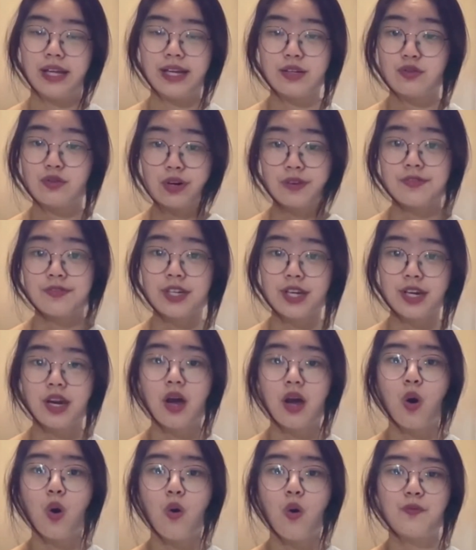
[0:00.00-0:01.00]
drafting
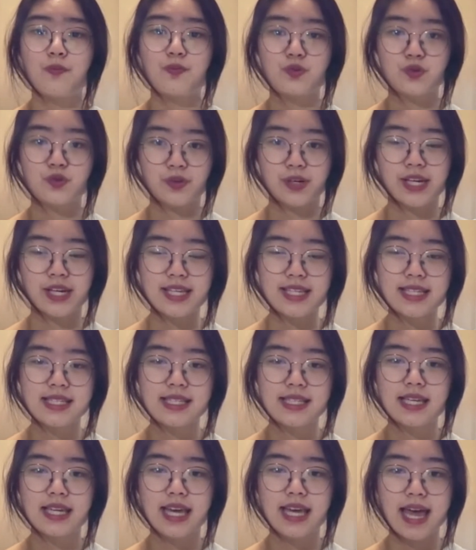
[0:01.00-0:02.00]
of treaties
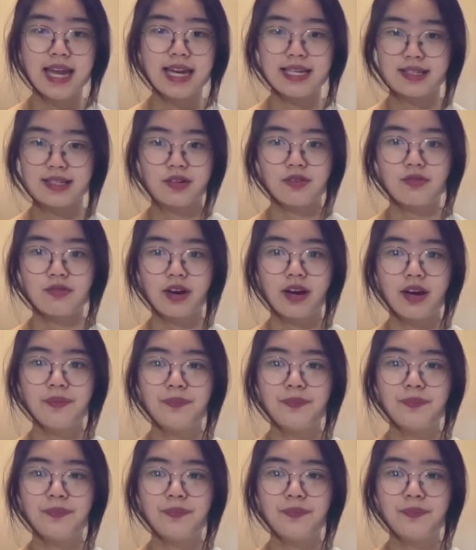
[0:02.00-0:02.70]
and etc.